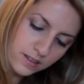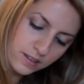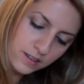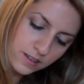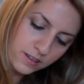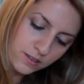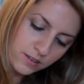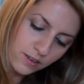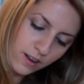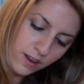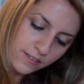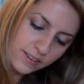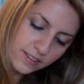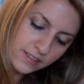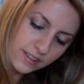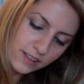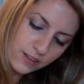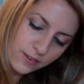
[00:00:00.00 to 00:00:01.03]
So
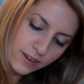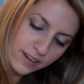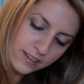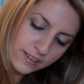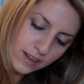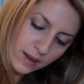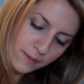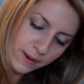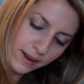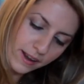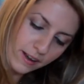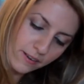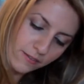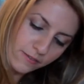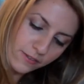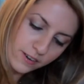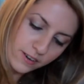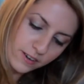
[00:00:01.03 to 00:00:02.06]
obviously the red is coming
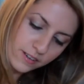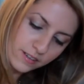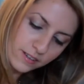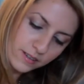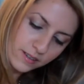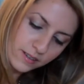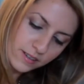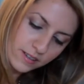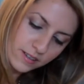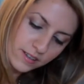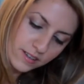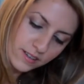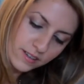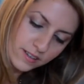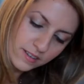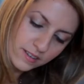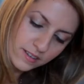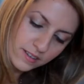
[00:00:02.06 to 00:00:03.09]
out first.
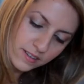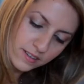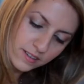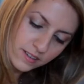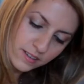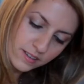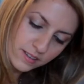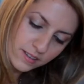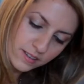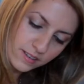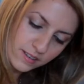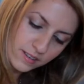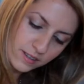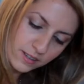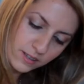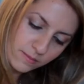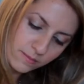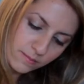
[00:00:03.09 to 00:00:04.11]

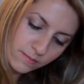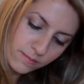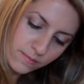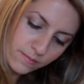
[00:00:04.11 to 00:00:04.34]
Oh.